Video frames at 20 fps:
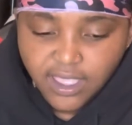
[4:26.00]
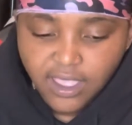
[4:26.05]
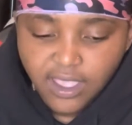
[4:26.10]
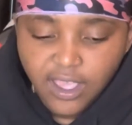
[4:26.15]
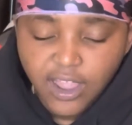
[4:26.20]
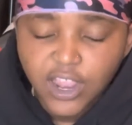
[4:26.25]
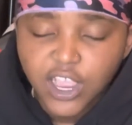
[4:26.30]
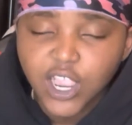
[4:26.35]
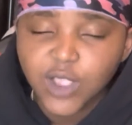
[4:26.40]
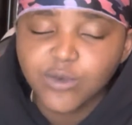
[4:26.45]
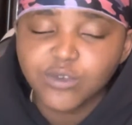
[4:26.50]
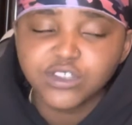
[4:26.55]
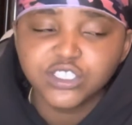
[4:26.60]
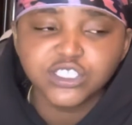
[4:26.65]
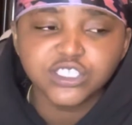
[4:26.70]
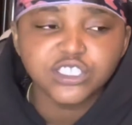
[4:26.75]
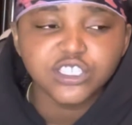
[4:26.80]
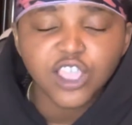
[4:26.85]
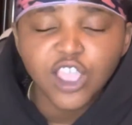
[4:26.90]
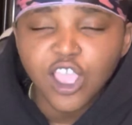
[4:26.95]
All her was
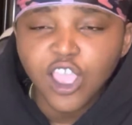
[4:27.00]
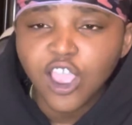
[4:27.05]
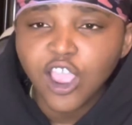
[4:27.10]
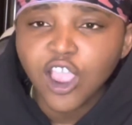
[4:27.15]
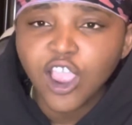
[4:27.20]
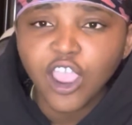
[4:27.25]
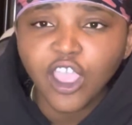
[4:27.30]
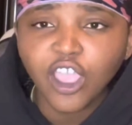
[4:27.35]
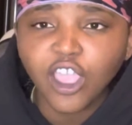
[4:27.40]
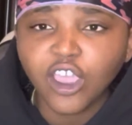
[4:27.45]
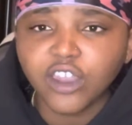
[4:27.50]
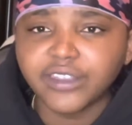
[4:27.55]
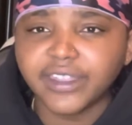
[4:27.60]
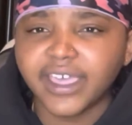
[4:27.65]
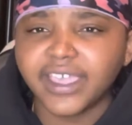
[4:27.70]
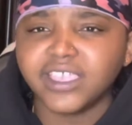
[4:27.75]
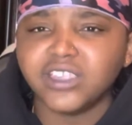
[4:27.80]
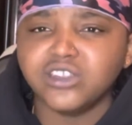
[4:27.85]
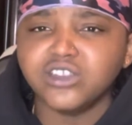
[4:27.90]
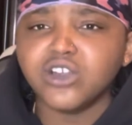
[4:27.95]
scared
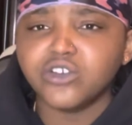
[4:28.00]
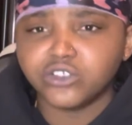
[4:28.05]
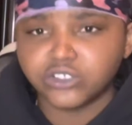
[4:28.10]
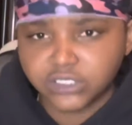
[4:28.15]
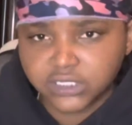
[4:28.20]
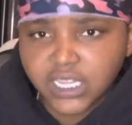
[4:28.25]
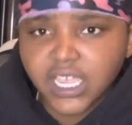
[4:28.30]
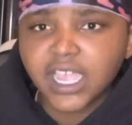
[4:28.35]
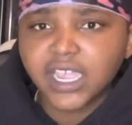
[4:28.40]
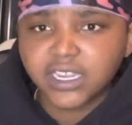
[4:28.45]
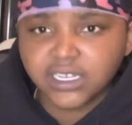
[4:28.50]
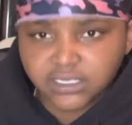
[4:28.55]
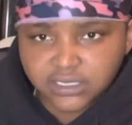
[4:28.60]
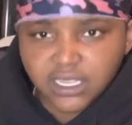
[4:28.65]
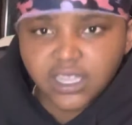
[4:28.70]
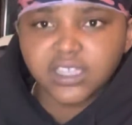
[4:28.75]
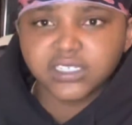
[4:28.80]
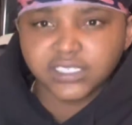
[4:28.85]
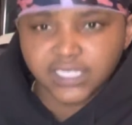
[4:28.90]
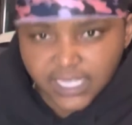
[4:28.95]
like, you know, tired, you
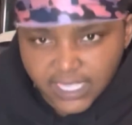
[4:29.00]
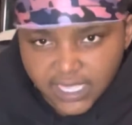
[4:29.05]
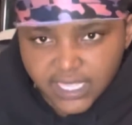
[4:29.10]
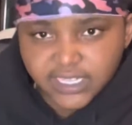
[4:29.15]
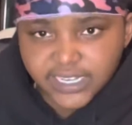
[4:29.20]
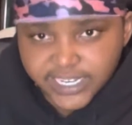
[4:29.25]
know what I'm saying?